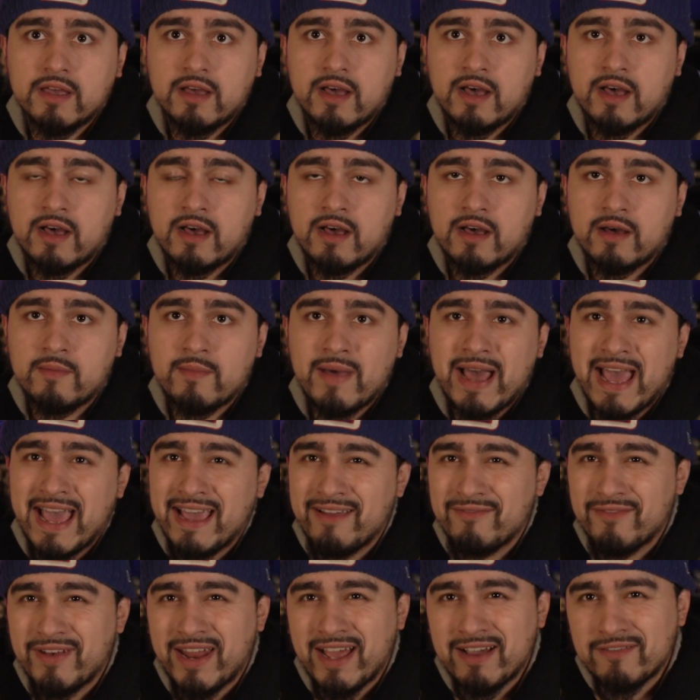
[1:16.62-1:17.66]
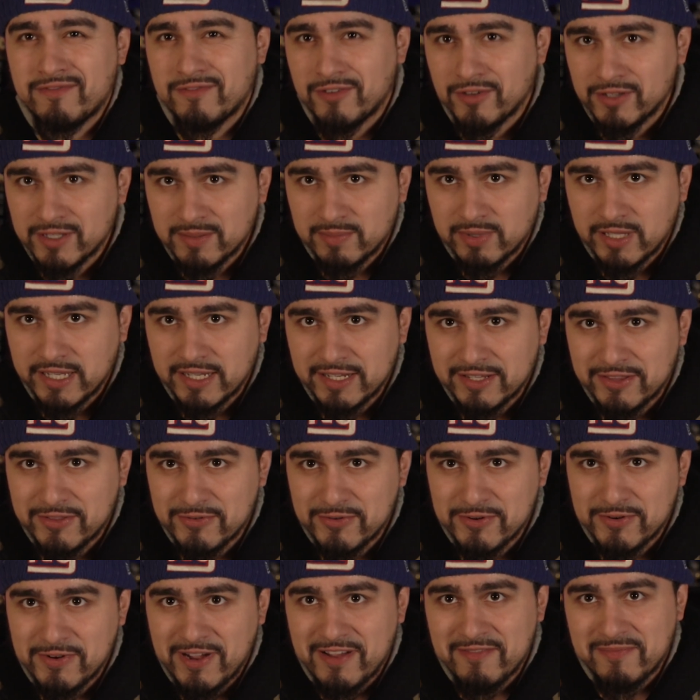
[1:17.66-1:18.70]
I have not fully played it
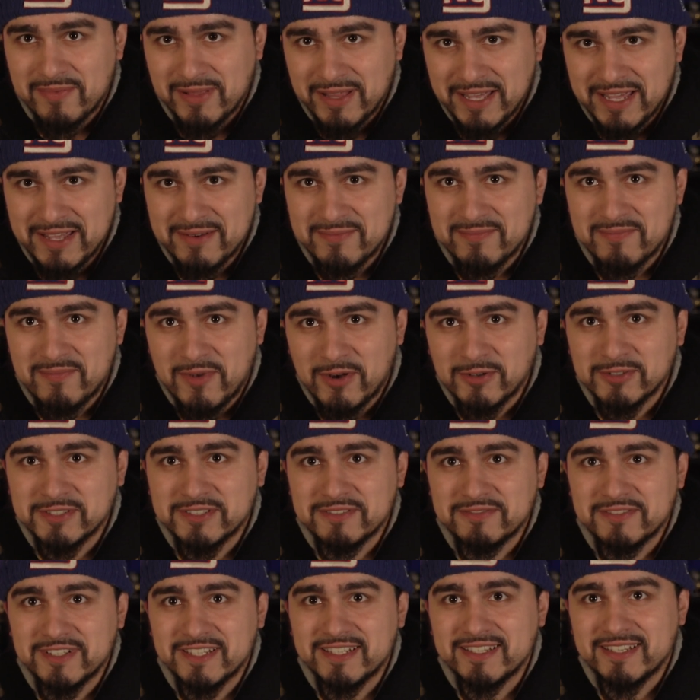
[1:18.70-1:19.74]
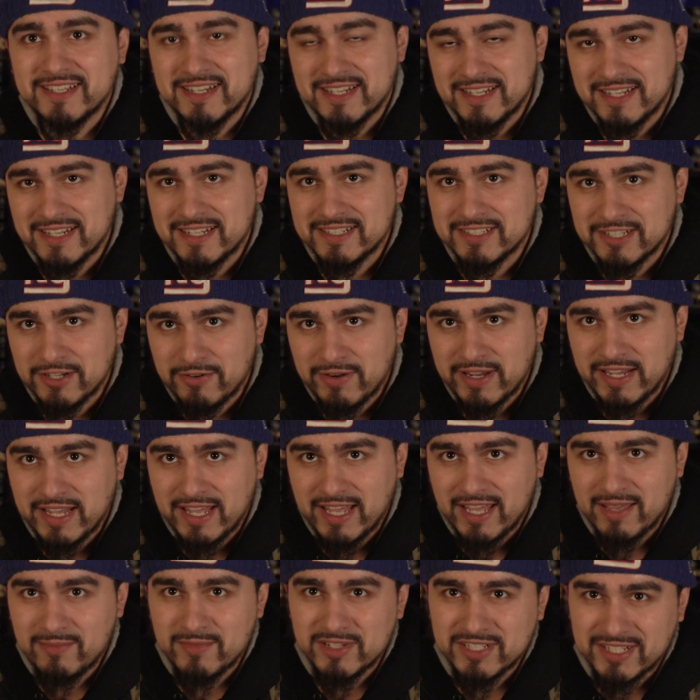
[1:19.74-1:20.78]
through. I've played most of it, and it is a great
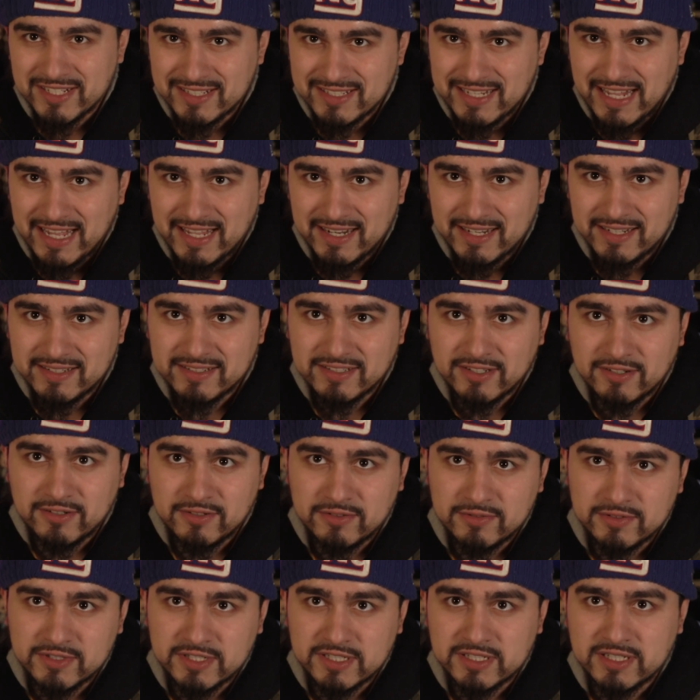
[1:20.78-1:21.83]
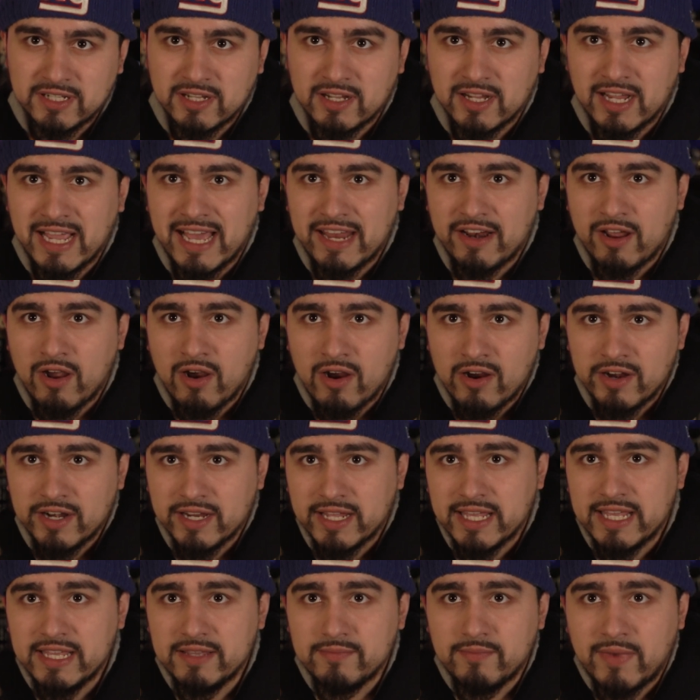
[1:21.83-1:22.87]
game. It's just dated, so it was just kind of hard to
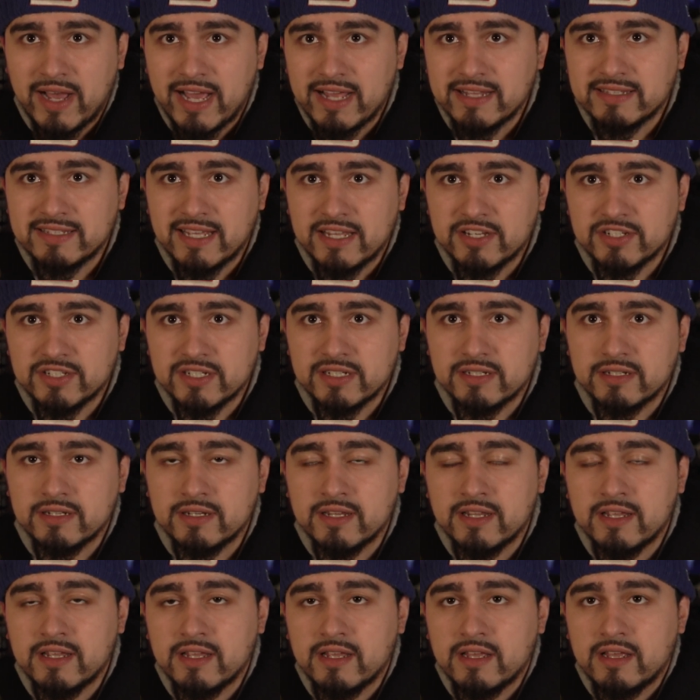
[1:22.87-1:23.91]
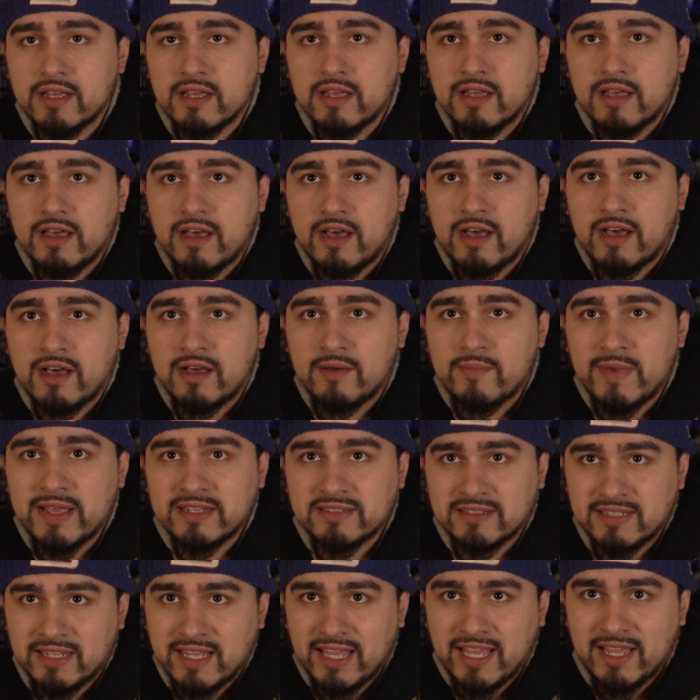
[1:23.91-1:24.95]
keep my attention
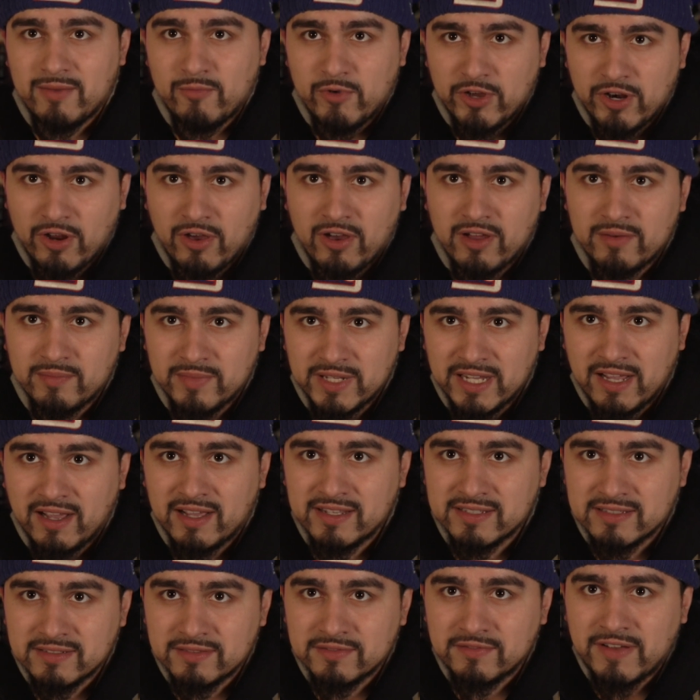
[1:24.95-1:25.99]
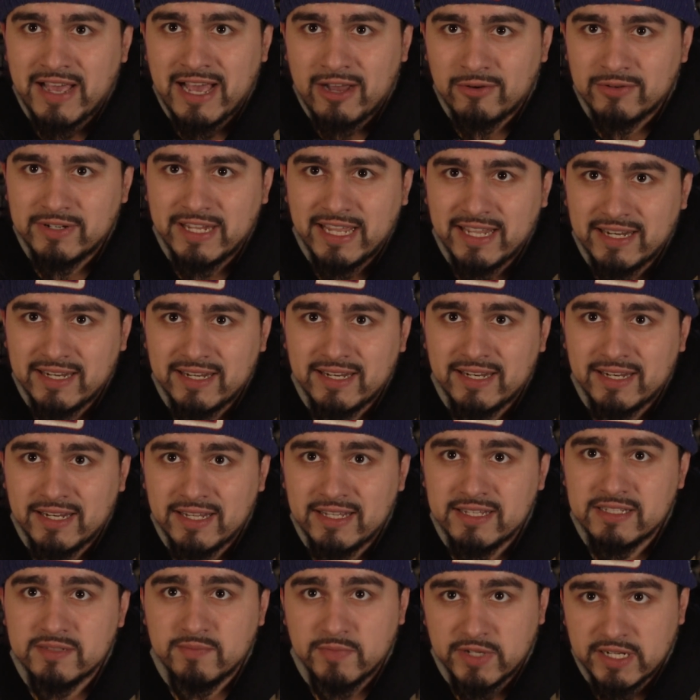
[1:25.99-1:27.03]
as the game went on because of how dated it
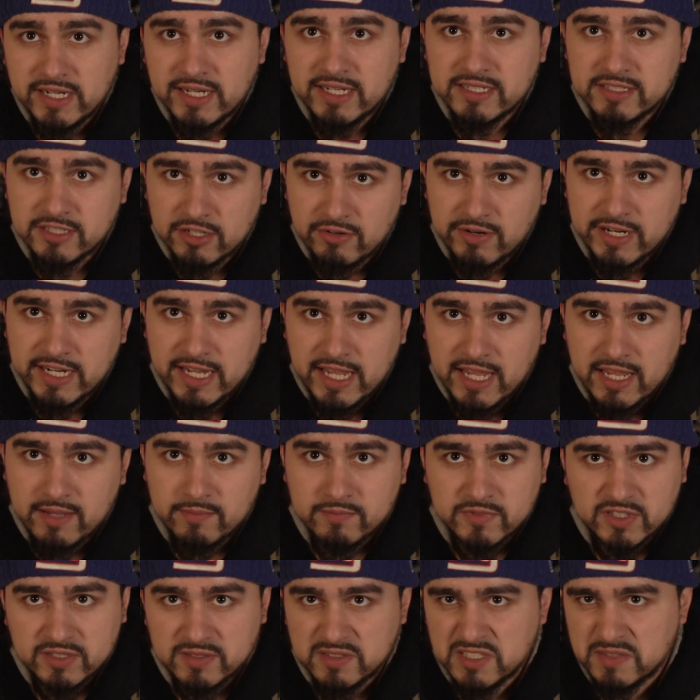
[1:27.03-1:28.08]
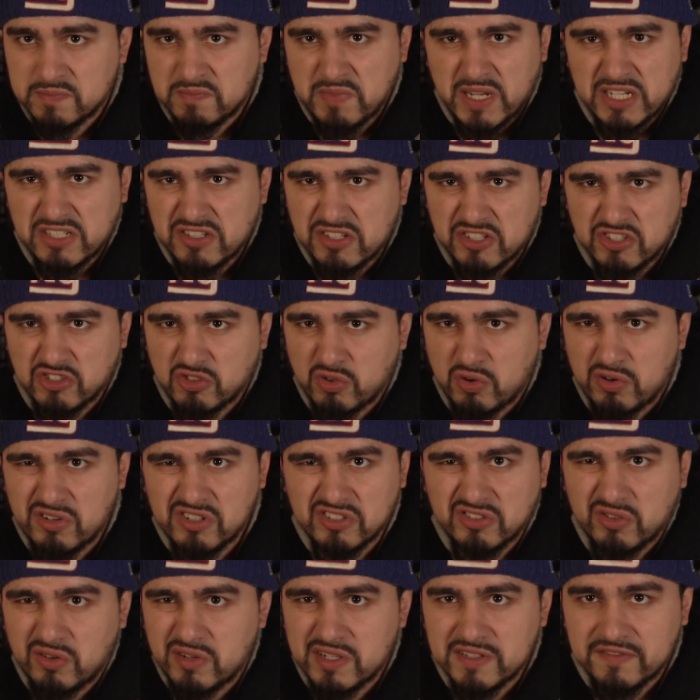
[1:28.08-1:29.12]
is. But it is a great game, especially the story.
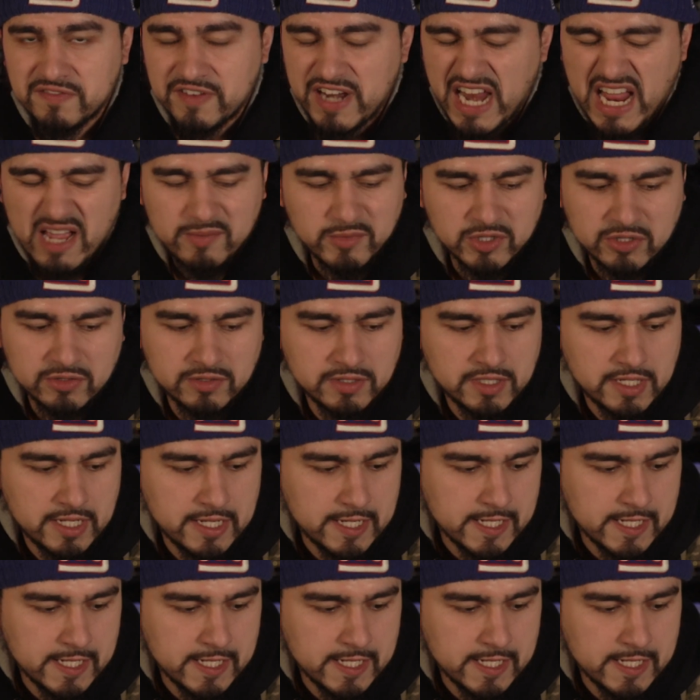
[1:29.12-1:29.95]
Story is phenomenal.